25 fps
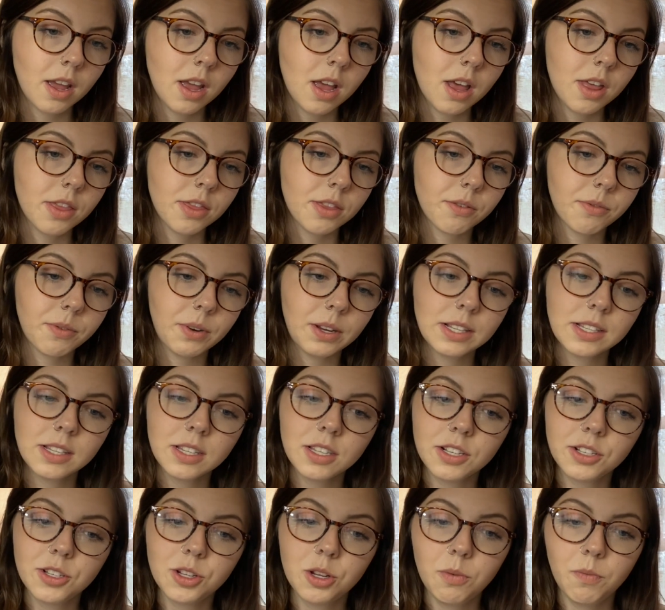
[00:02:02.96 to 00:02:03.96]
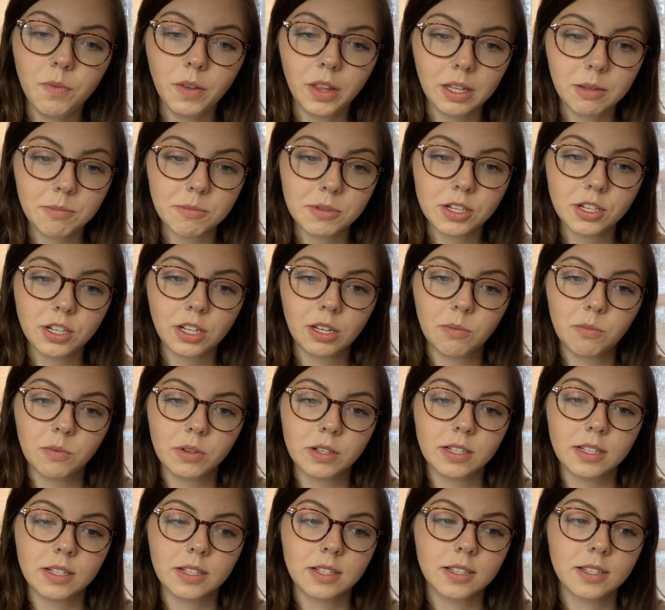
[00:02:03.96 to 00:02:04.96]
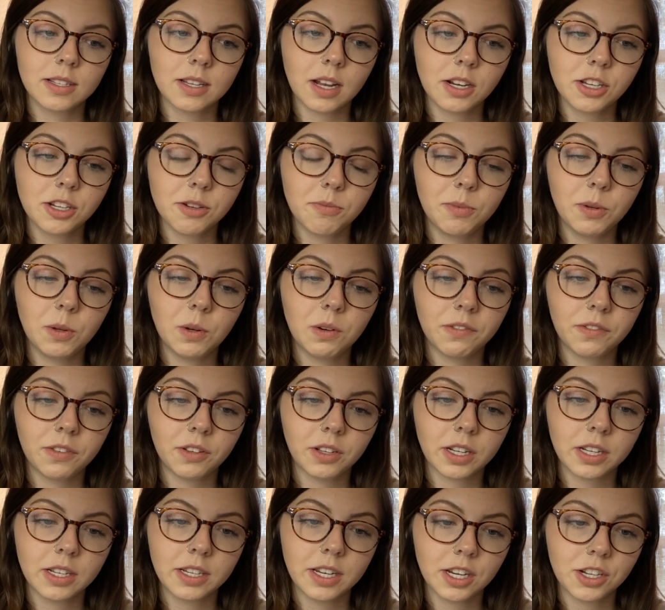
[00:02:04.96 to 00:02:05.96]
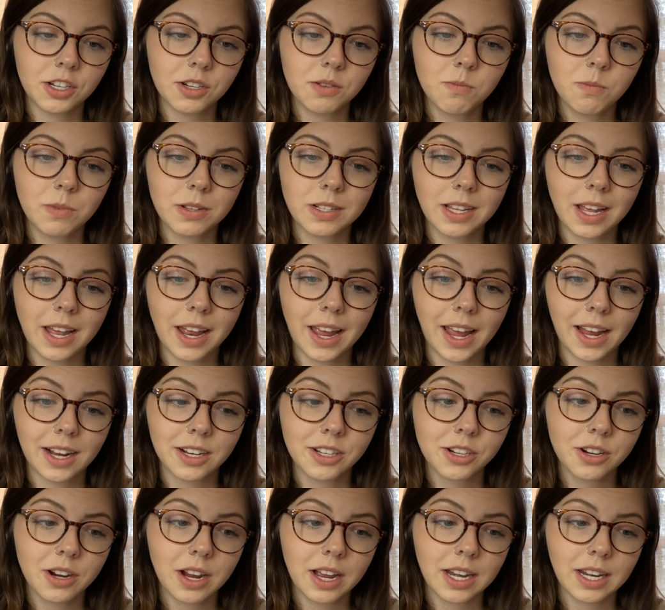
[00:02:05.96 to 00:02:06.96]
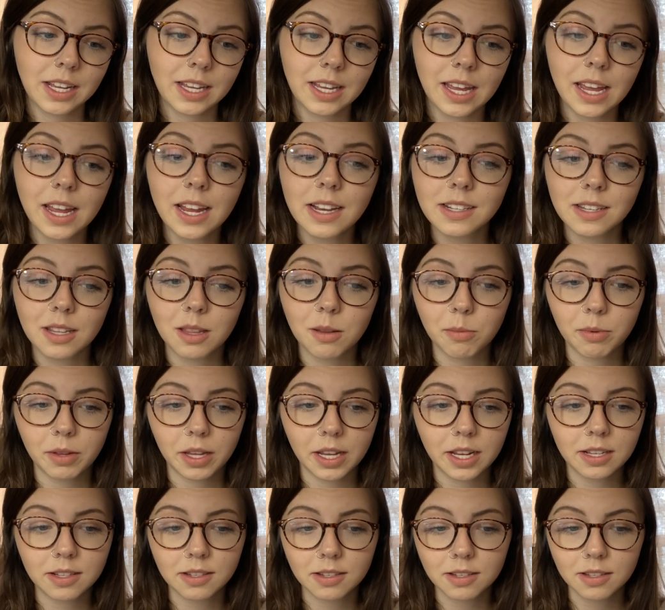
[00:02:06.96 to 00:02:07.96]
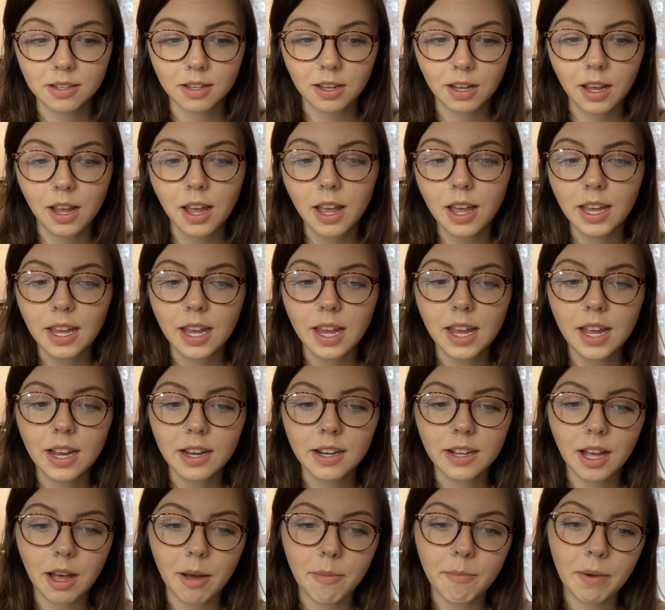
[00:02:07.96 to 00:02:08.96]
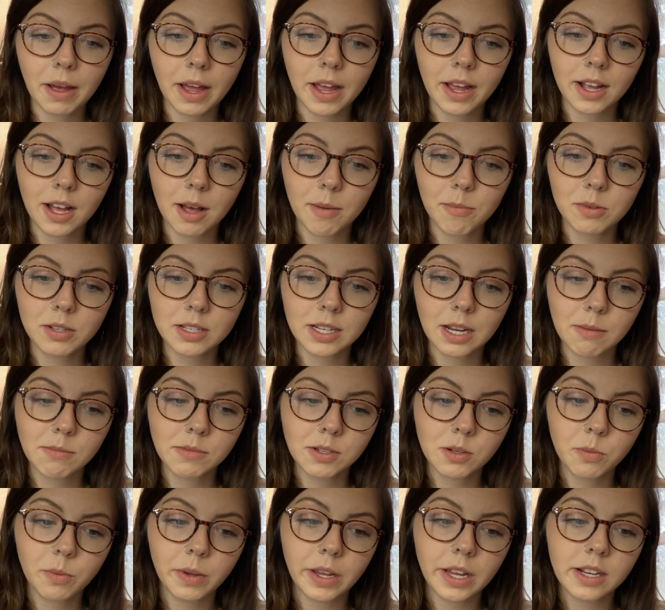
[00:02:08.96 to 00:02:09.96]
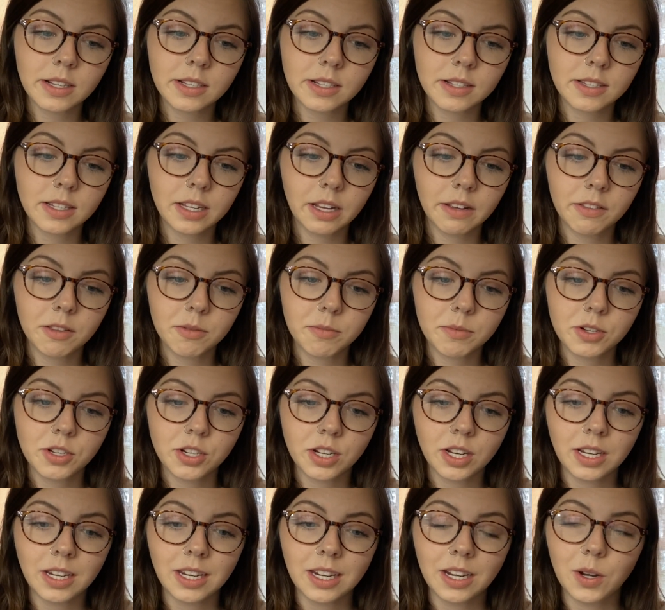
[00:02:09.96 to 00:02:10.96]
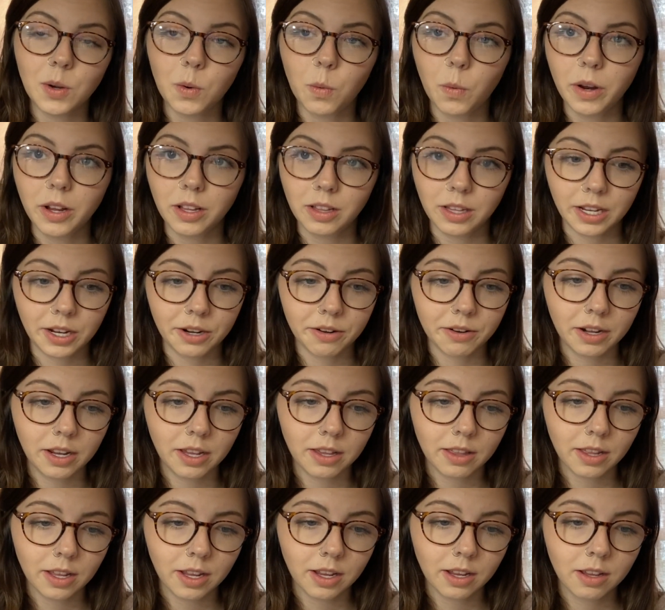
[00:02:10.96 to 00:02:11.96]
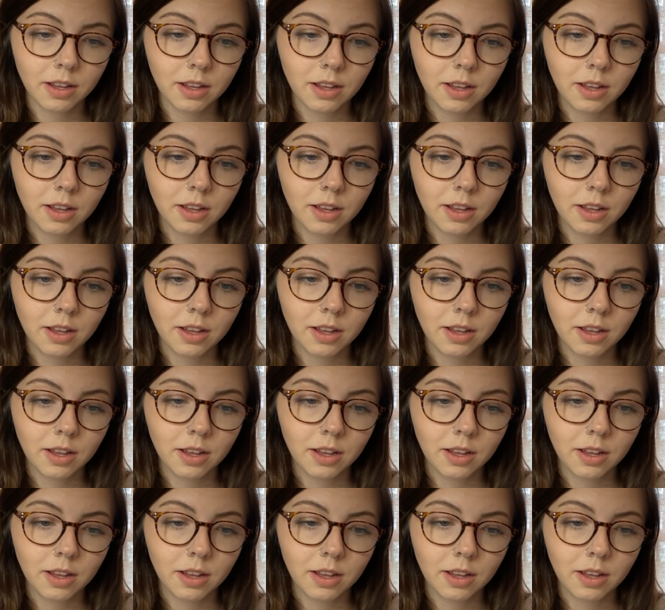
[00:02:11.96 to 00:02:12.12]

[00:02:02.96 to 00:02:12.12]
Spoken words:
The reason the tube filling machine was in such a beautiful condition was that Hector had a key to the place. He had come by a couple times a week to see if the machine needed oiling or anything.